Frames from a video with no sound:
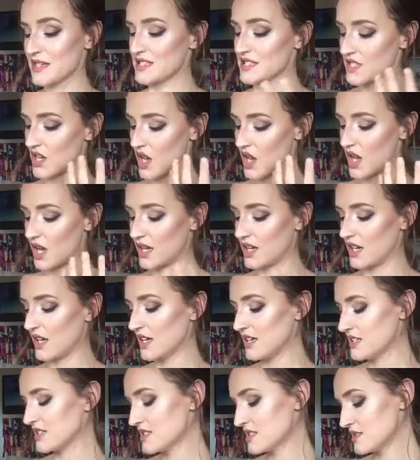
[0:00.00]
a bit to the
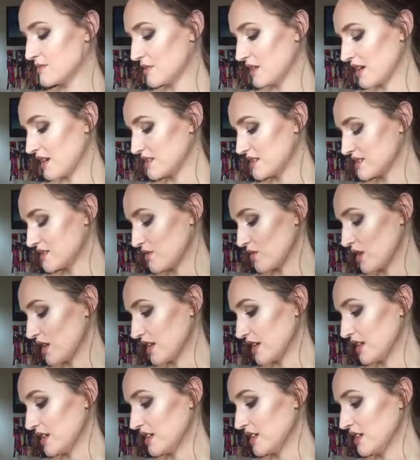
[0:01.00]
highlight because it's
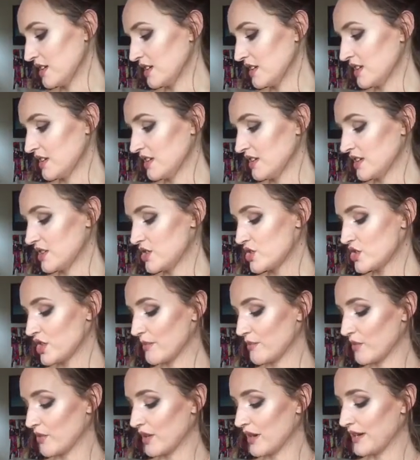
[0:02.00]
quite
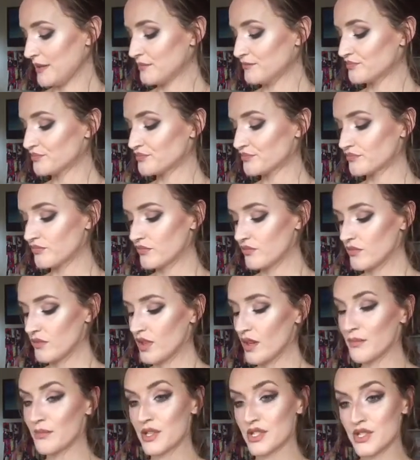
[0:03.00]
shimmery,
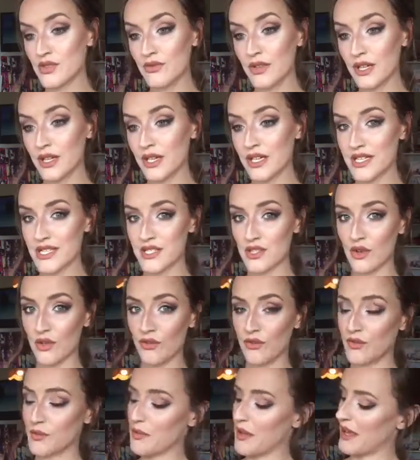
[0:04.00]
but it's a really nice
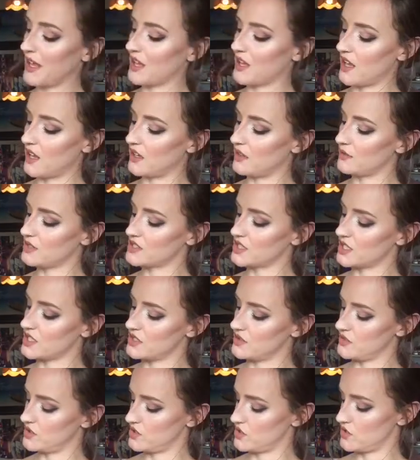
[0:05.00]
soft pink colour, which I
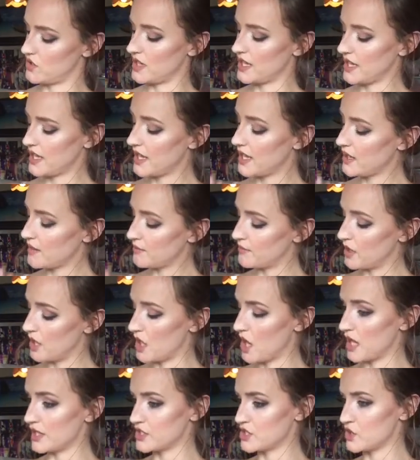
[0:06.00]
do enjoy.
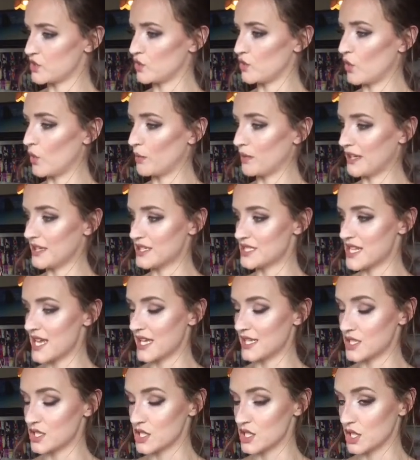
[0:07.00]
But I do normally
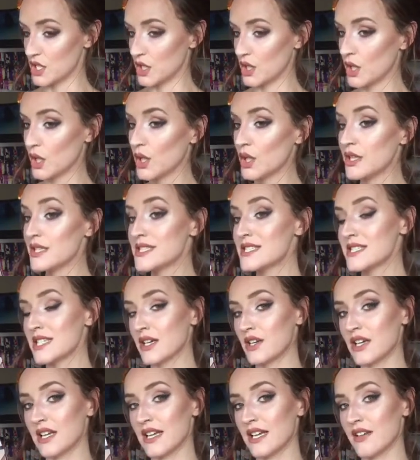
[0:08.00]
tend to
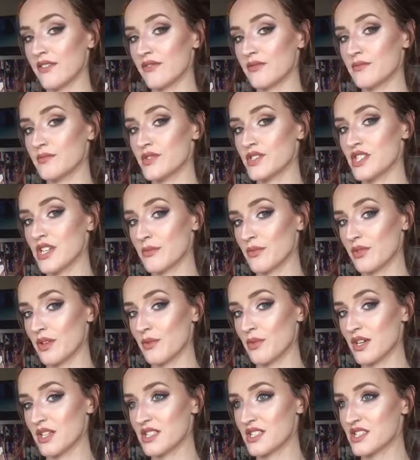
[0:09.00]
steer clear from the shimmery
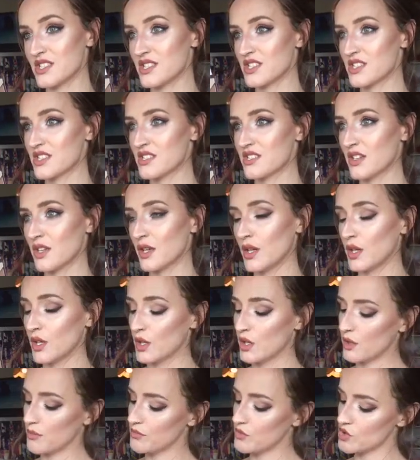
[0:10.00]
ones.
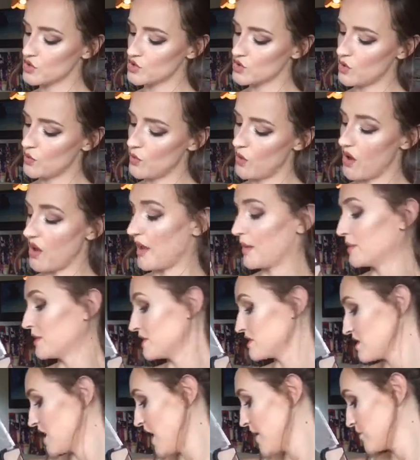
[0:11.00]
Not sure why,
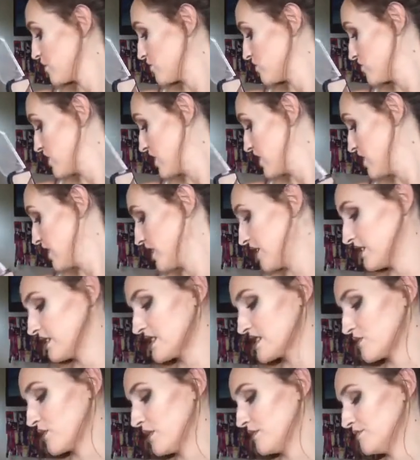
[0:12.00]
because I'm really liking
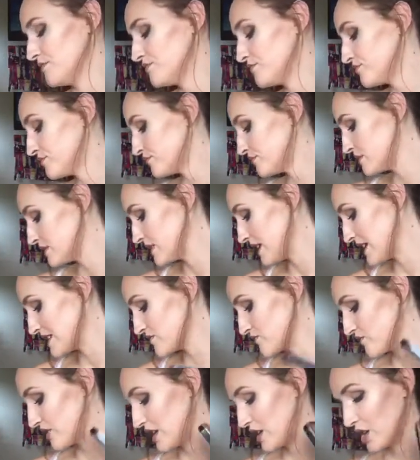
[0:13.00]
this one. But
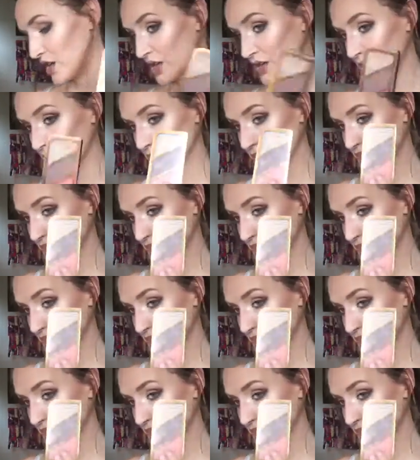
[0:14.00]
that's really good.